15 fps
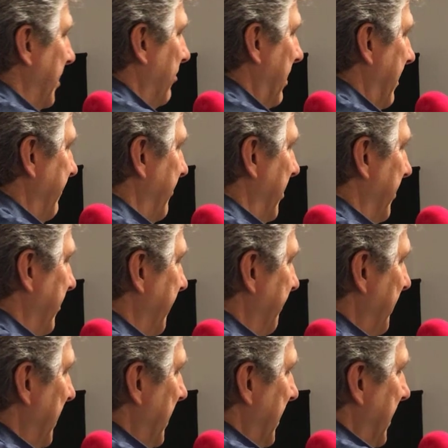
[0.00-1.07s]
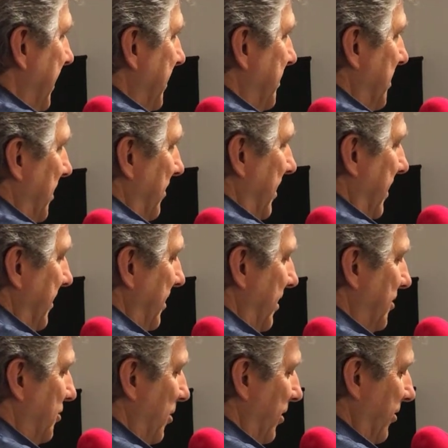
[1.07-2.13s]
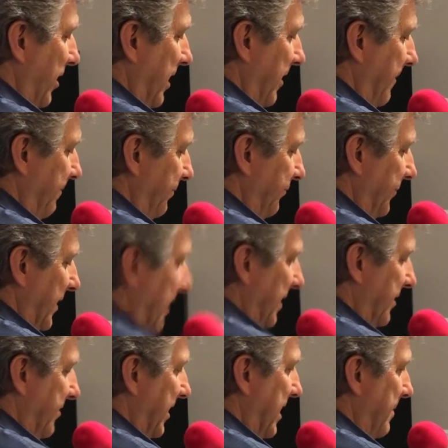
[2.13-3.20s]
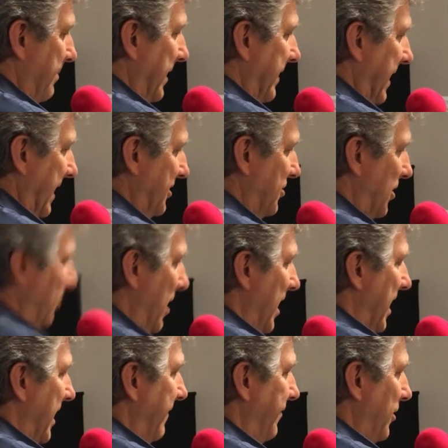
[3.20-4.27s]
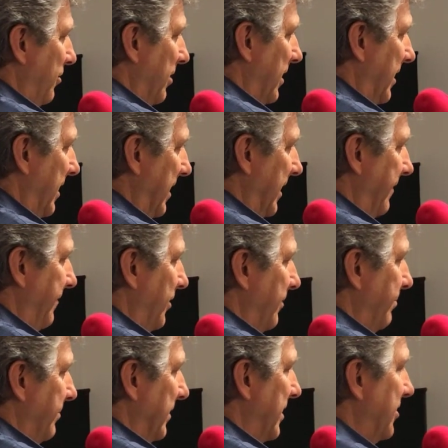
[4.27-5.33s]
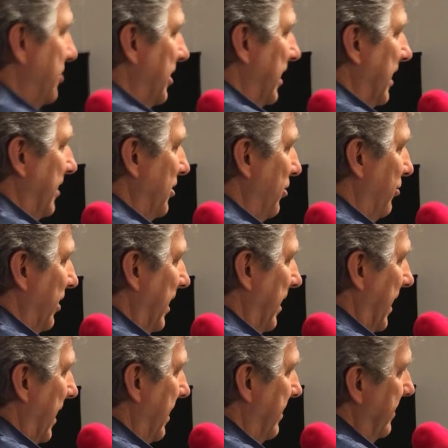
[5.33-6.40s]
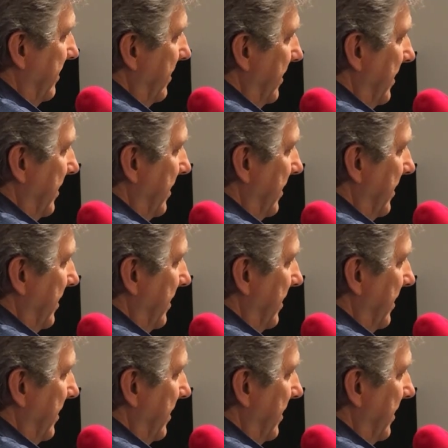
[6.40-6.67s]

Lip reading: be a grandfather. So I think about that. So if you're listening and you think, all